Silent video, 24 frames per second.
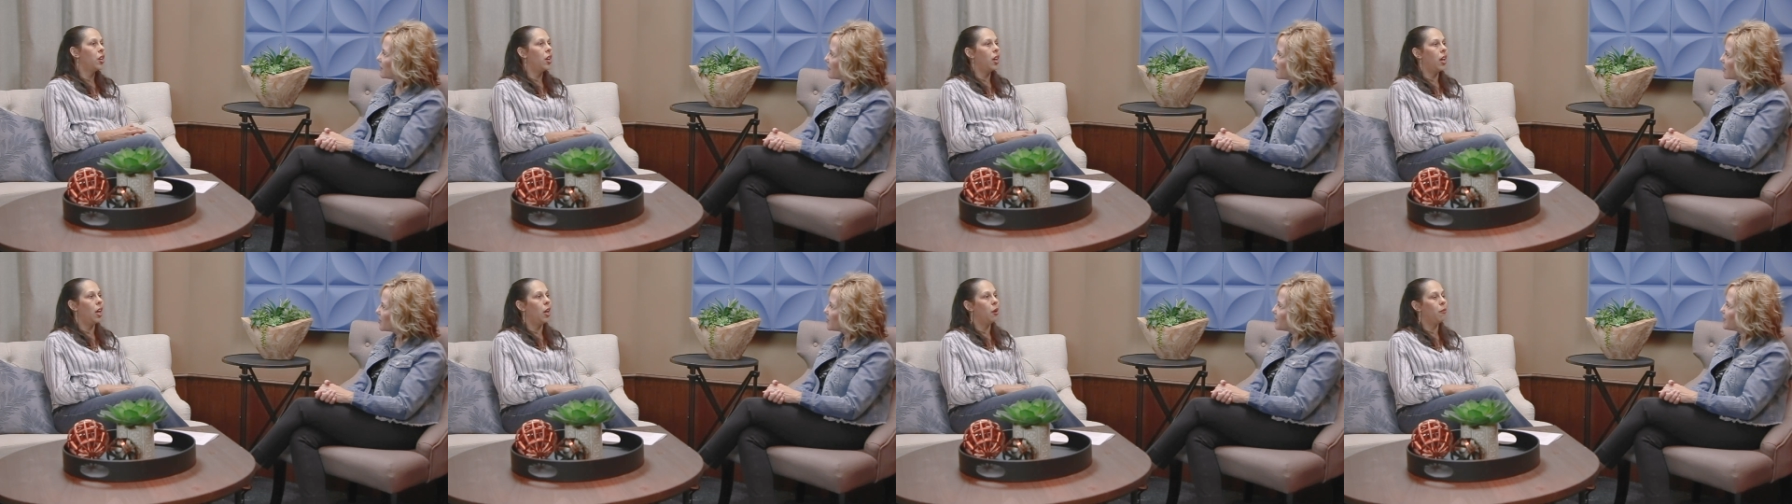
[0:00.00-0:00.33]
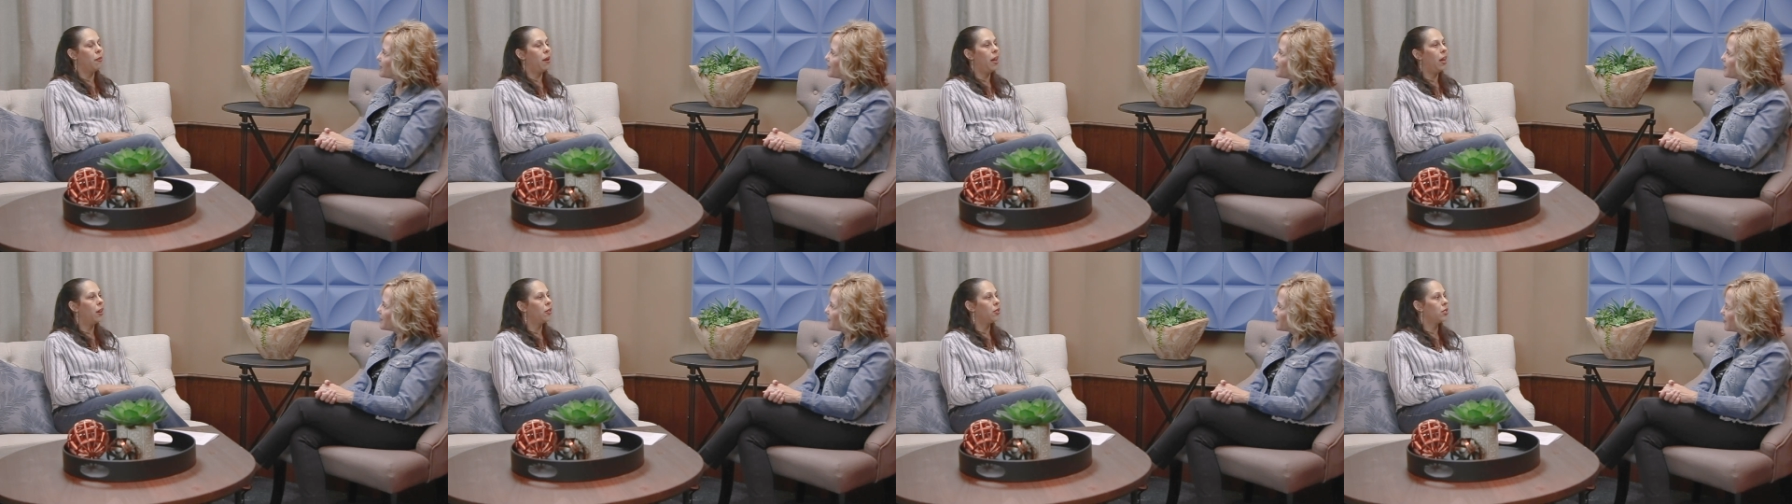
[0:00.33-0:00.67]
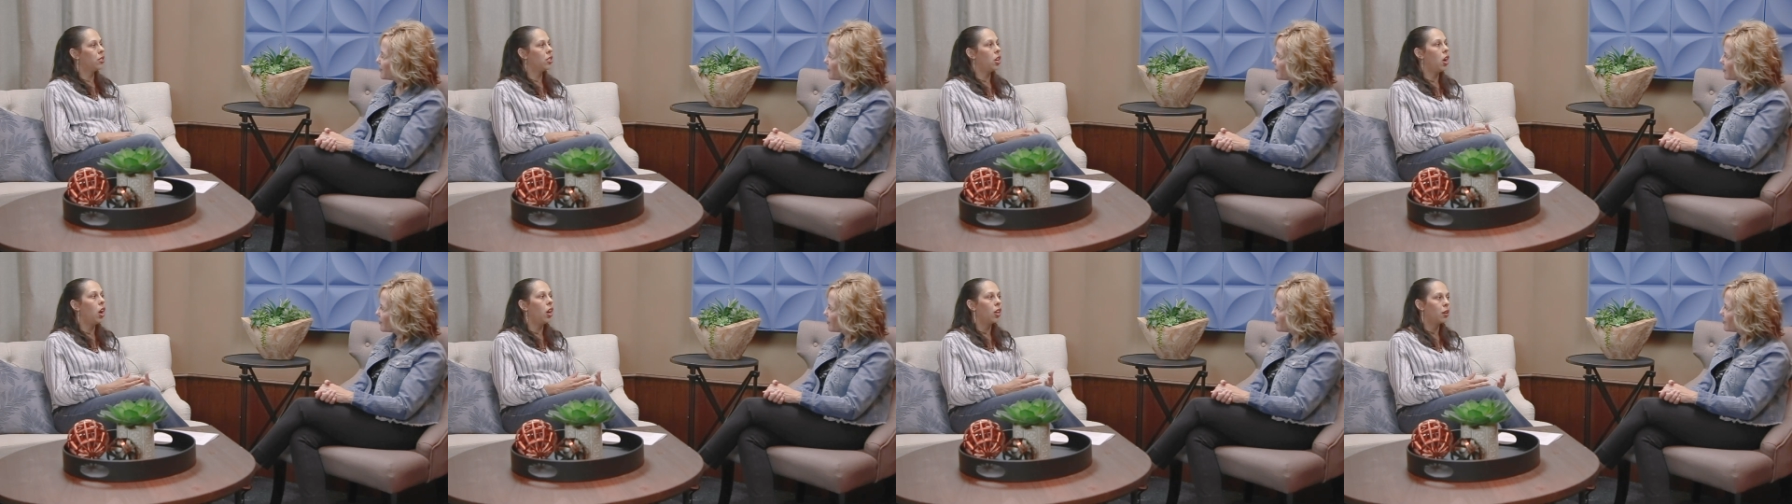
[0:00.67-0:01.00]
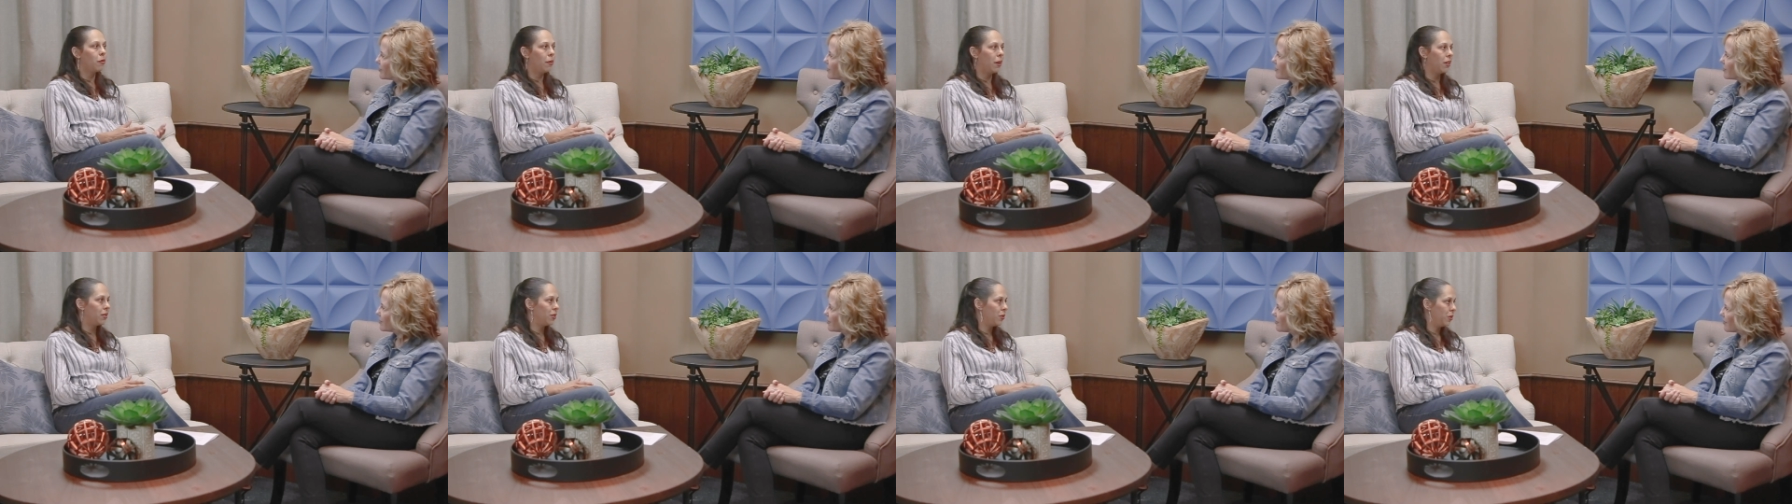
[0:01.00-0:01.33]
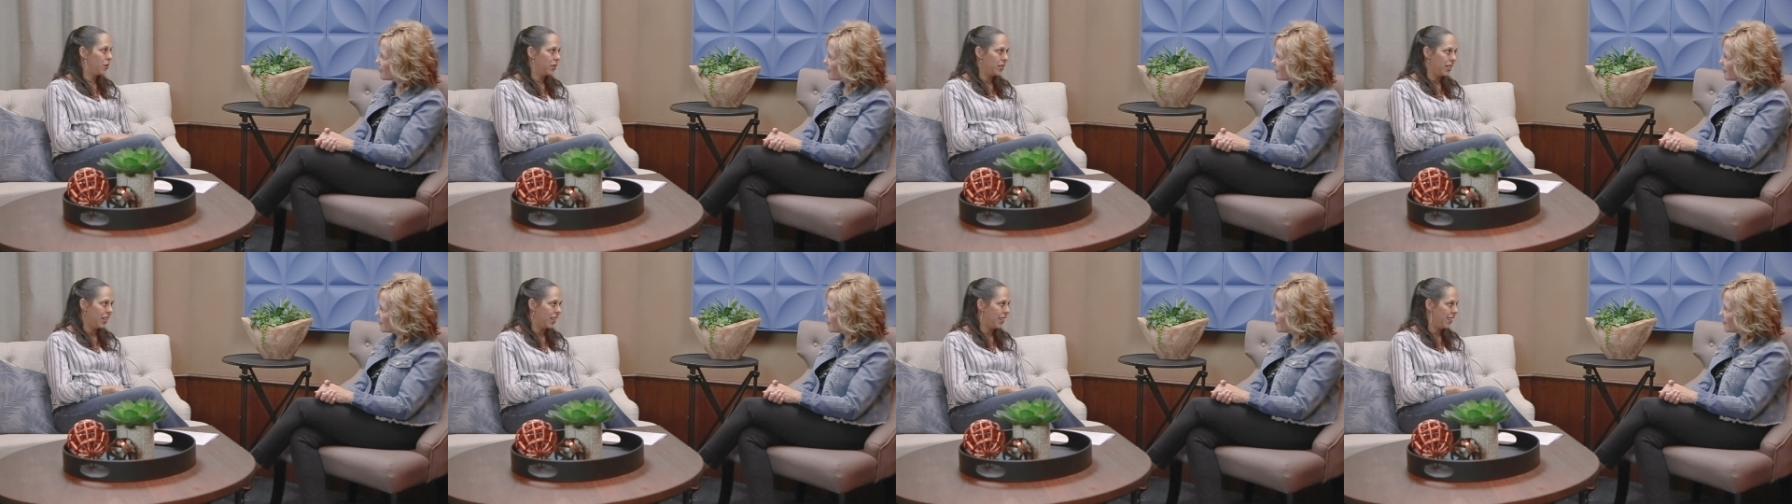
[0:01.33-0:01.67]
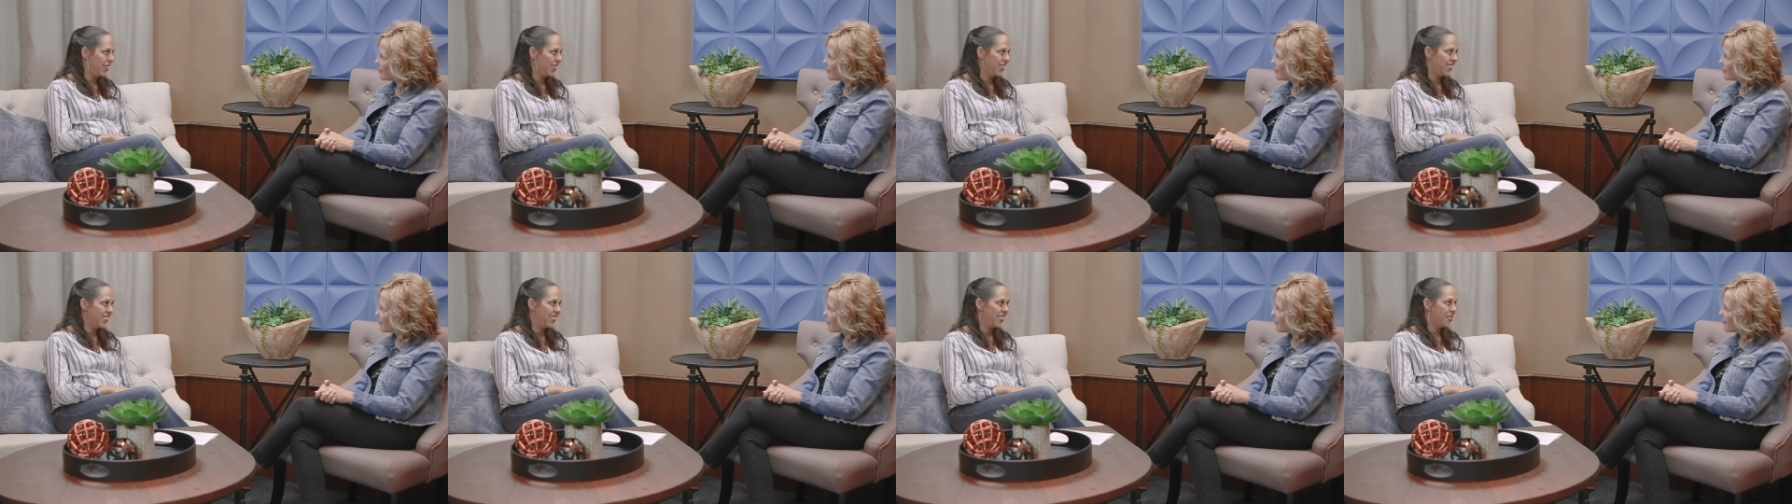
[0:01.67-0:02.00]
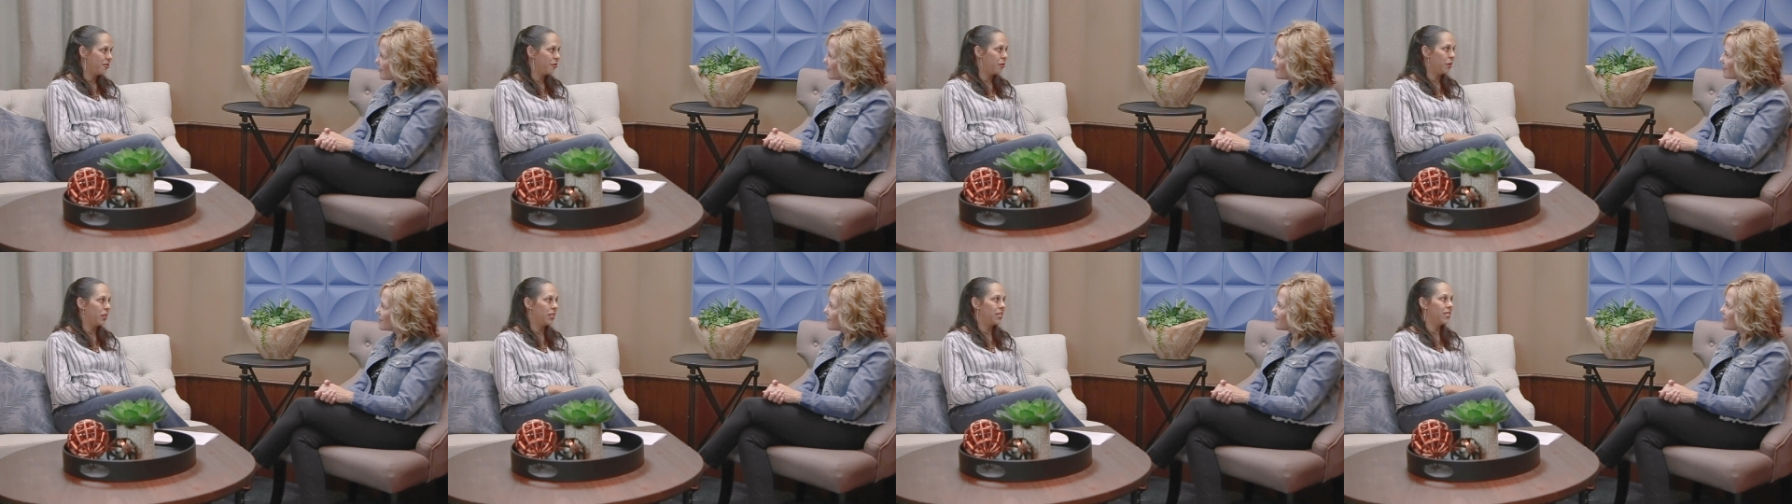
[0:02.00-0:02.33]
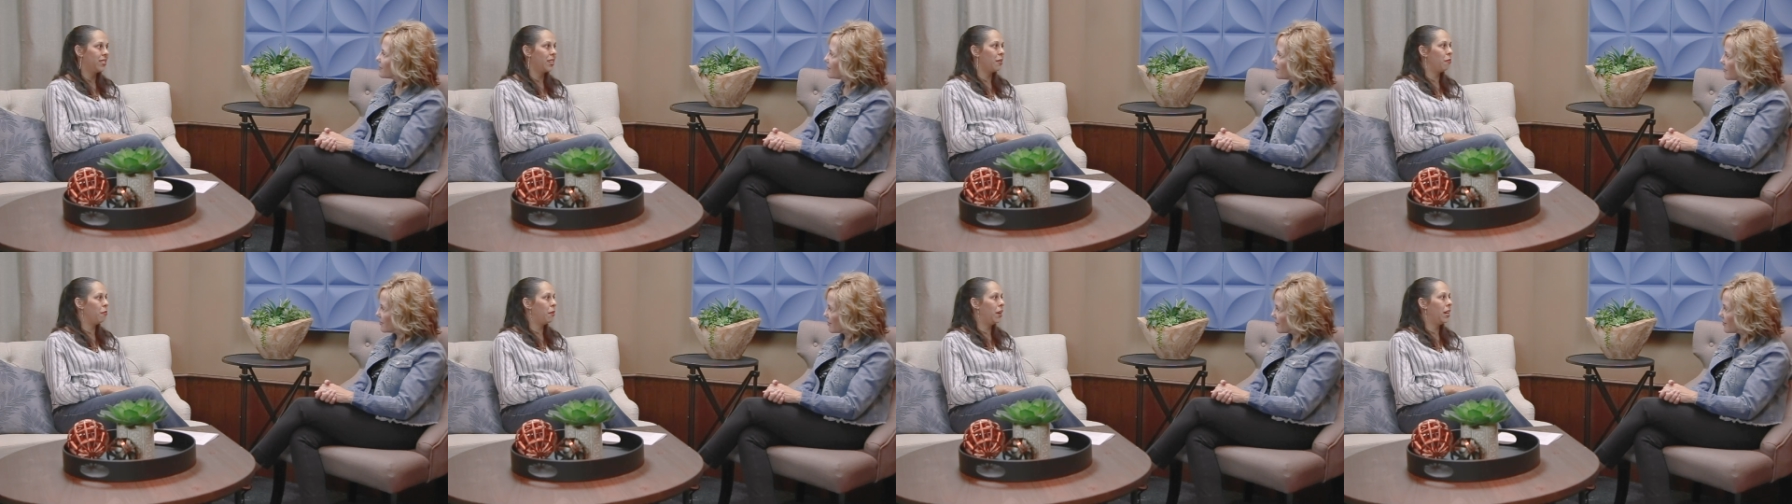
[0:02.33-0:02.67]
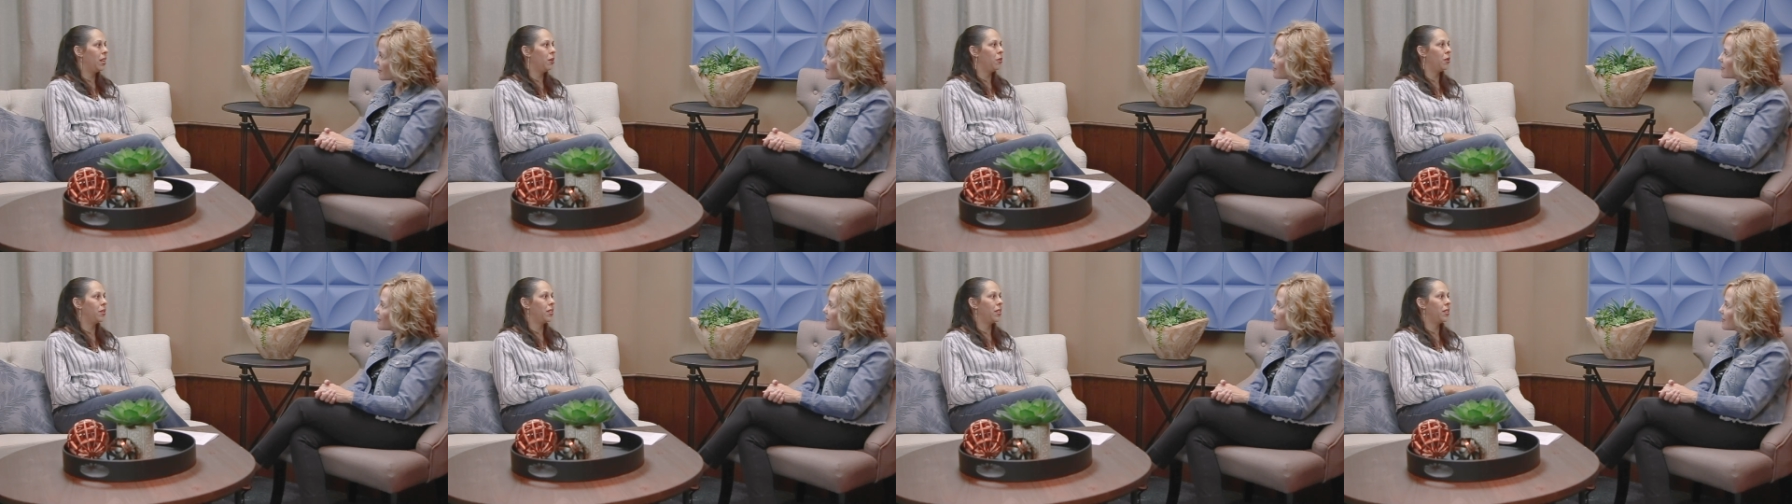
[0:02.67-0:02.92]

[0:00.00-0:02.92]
Um, how to talk about suicide with somebody mm-hmm.